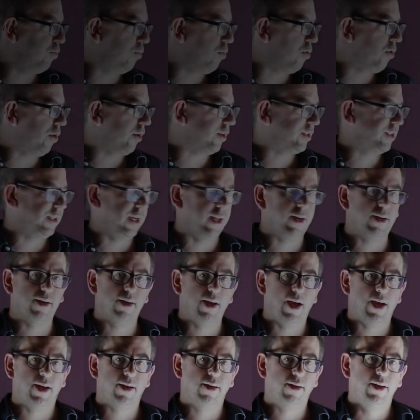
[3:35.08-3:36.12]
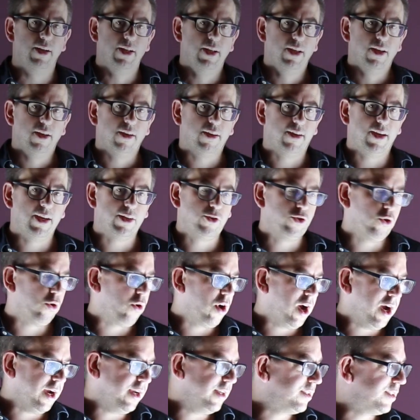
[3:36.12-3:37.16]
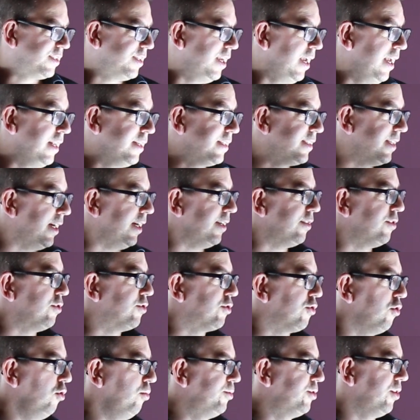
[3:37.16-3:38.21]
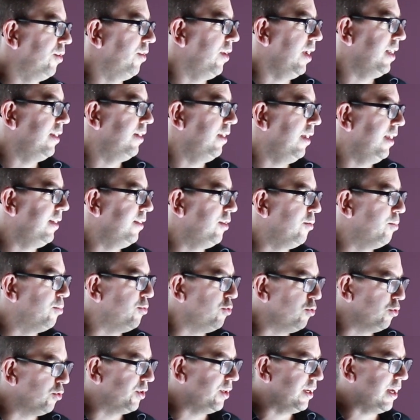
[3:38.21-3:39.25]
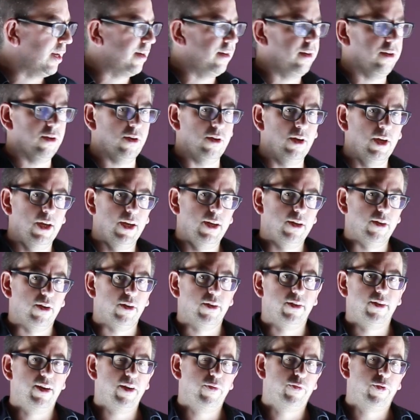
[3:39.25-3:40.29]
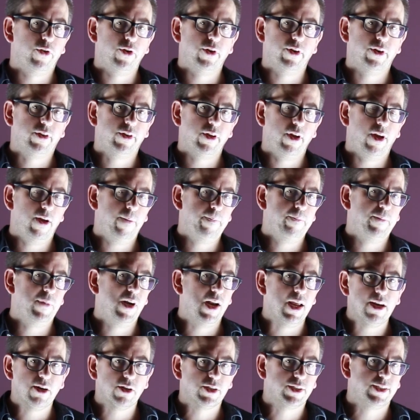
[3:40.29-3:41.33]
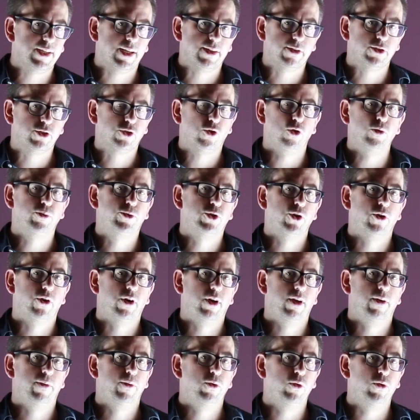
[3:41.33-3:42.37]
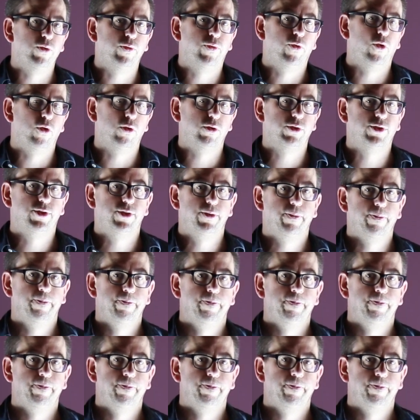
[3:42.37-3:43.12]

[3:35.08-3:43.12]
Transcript: works and get your eyes inside the sculpture and the beauty and the different layers that the sculpture unfolds.